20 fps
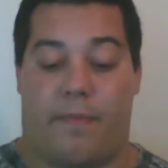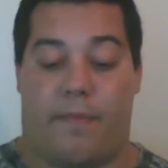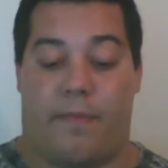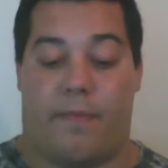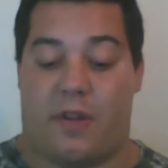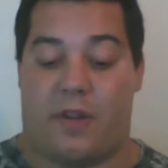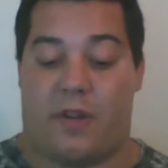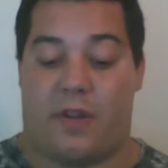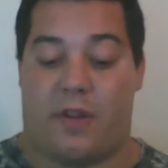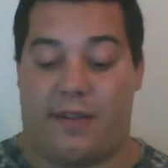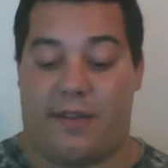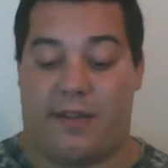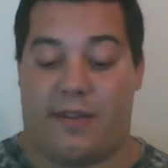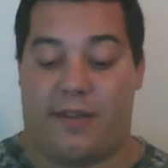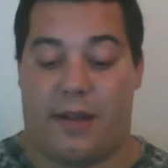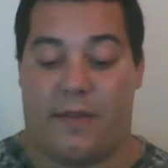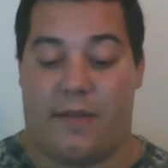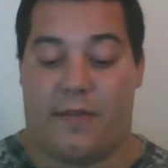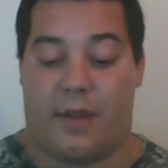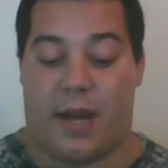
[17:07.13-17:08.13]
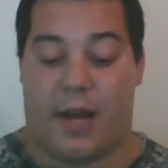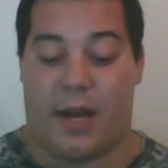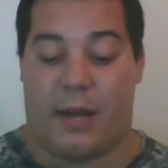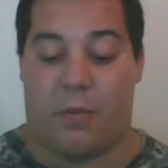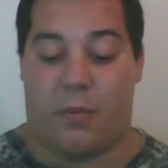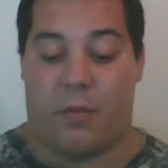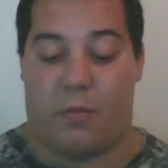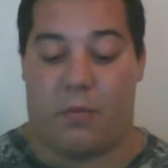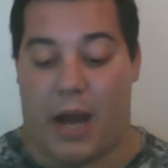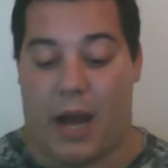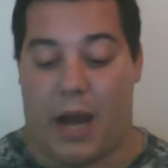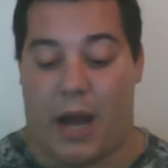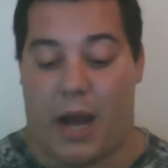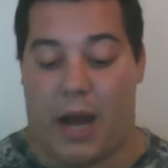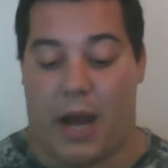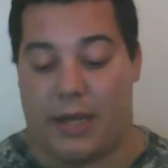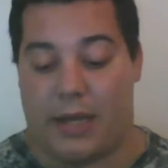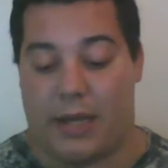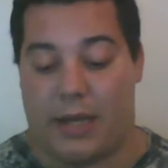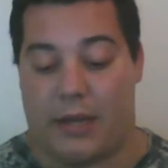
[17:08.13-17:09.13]
So that's kind of like what
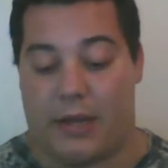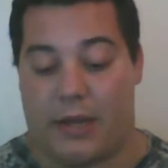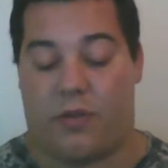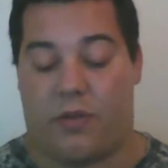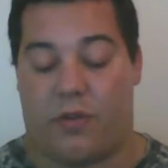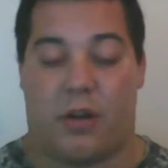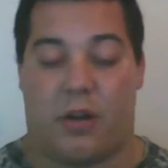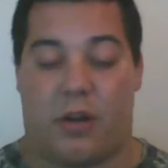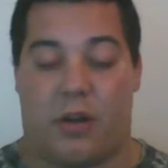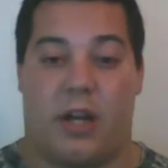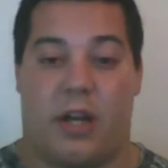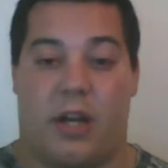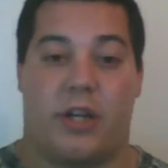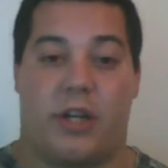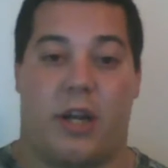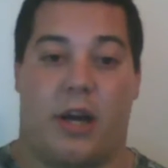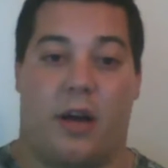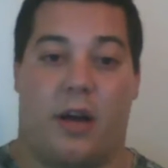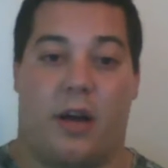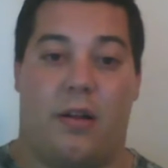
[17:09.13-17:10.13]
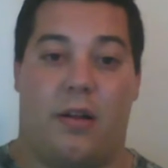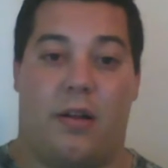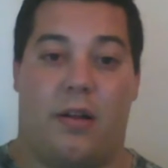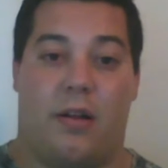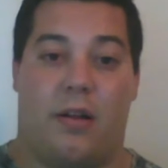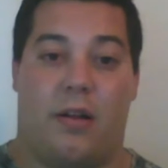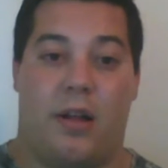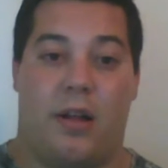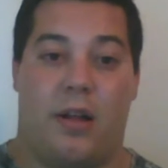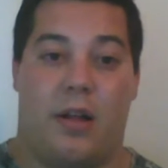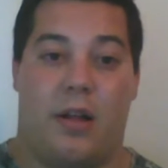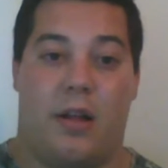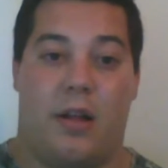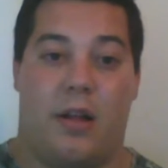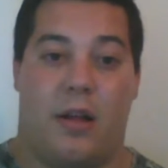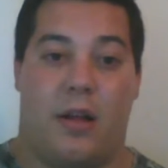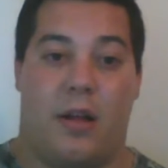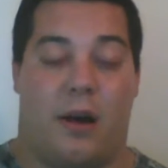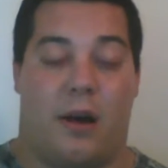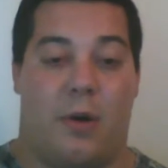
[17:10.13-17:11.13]
I think Ghosts are in a nutshell.
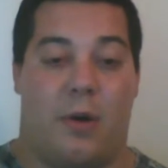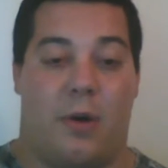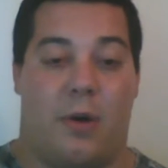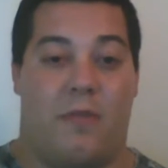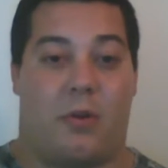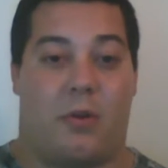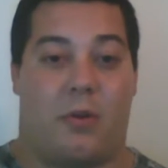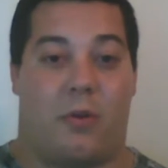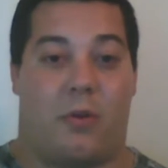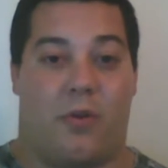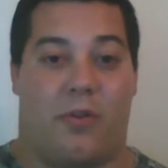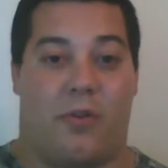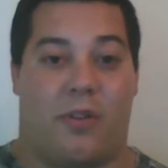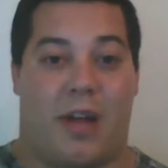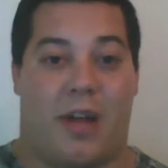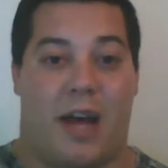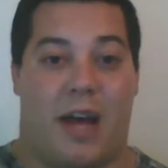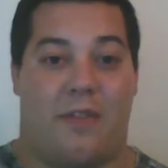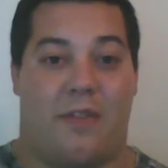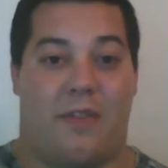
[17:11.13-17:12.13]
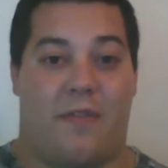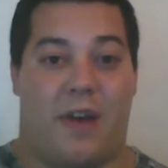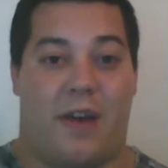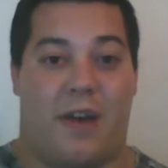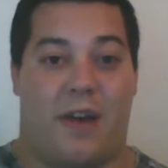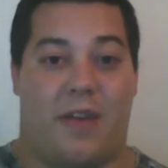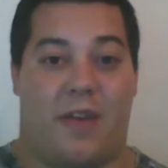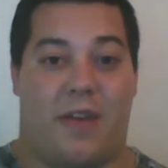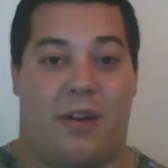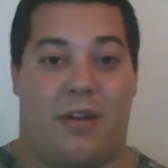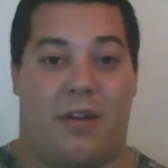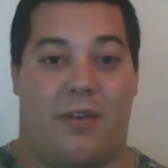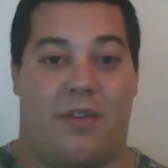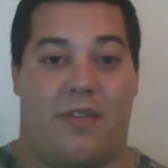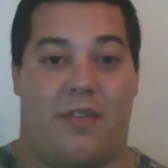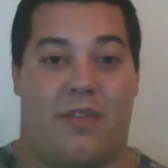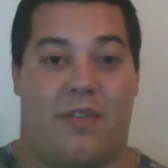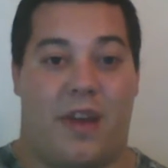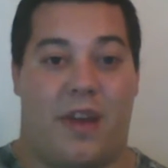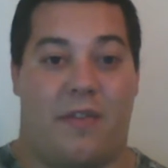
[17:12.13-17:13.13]
Over the course of the last 5 years,
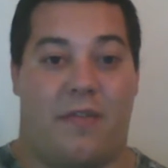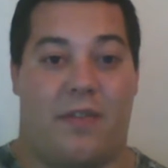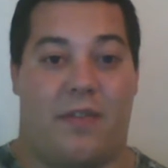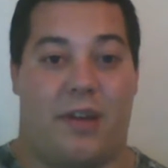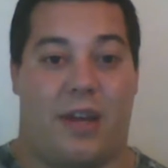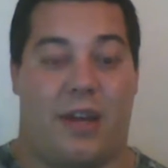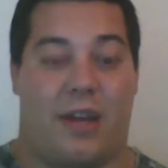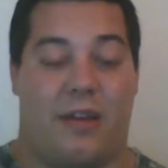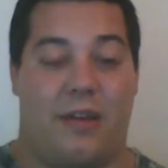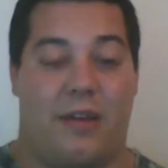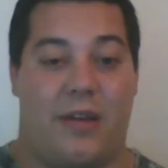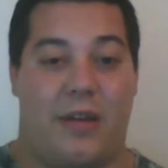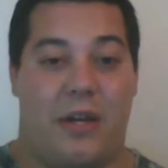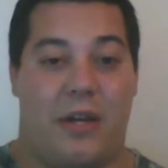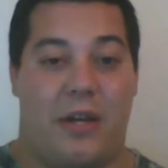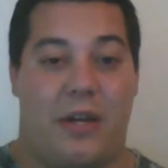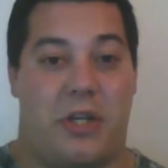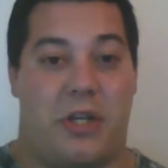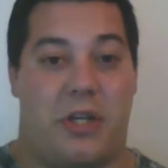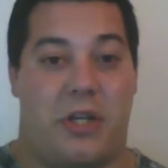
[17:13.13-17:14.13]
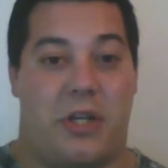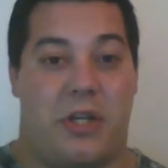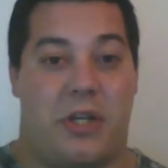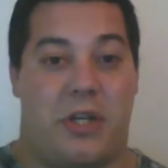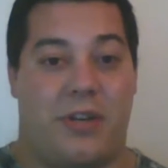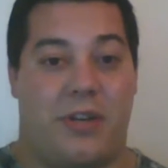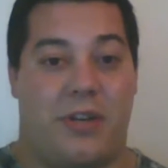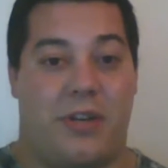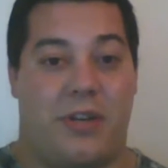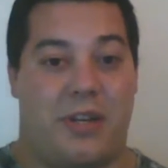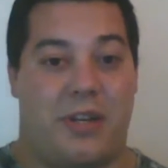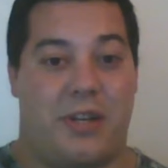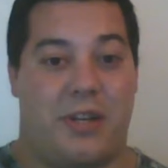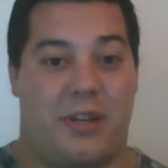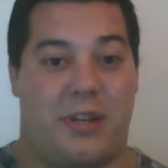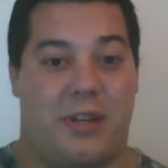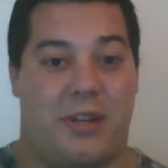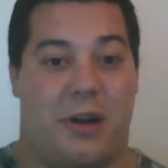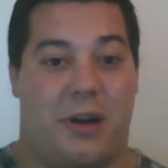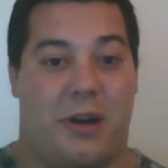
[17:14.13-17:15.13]
it's definitely changed
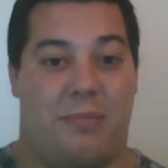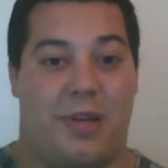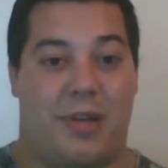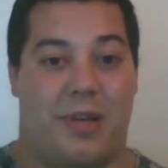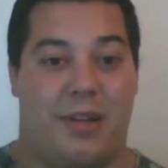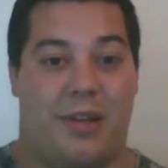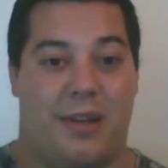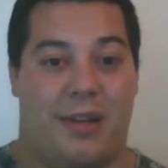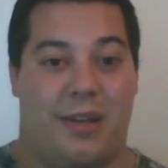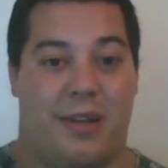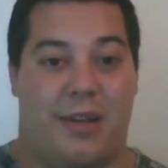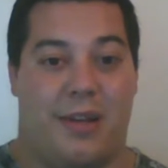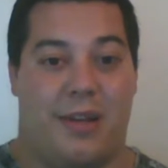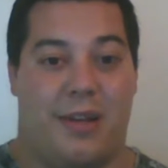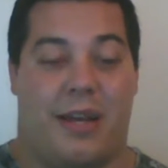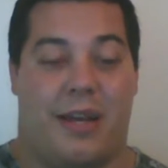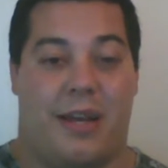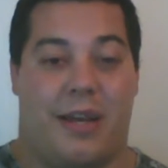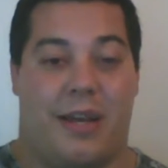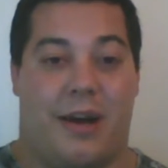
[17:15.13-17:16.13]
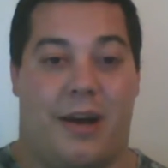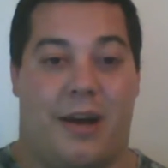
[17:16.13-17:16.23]
some, and